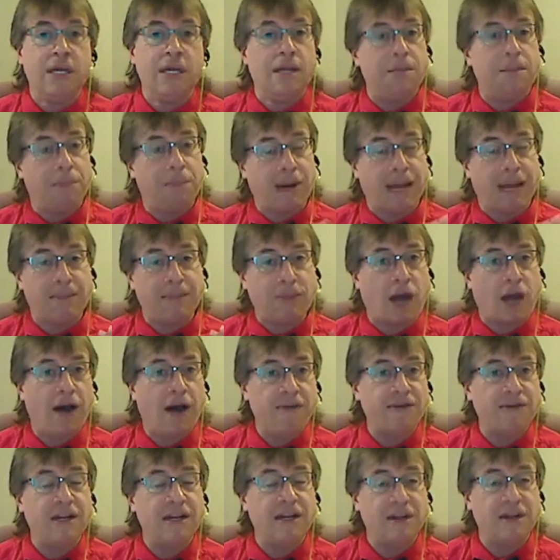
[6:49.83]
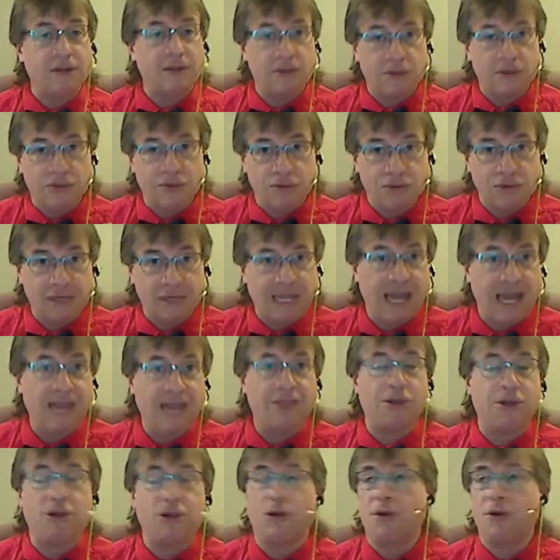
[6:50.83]
But I'm confident
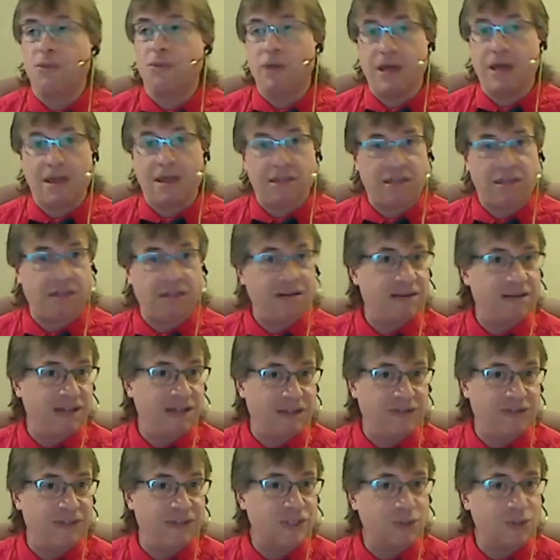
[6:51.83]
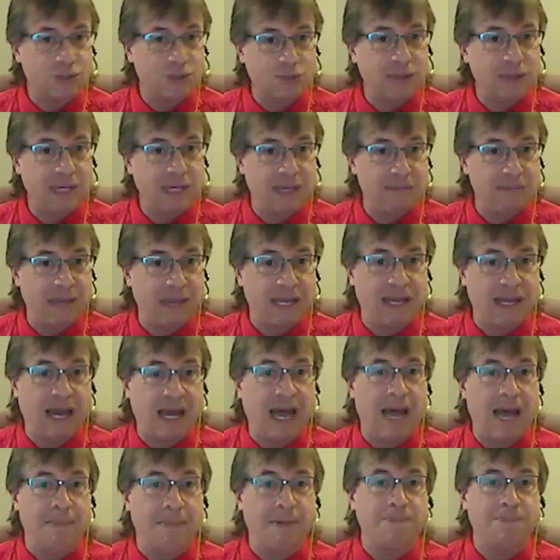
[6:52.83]
together with individuals we can make it happen.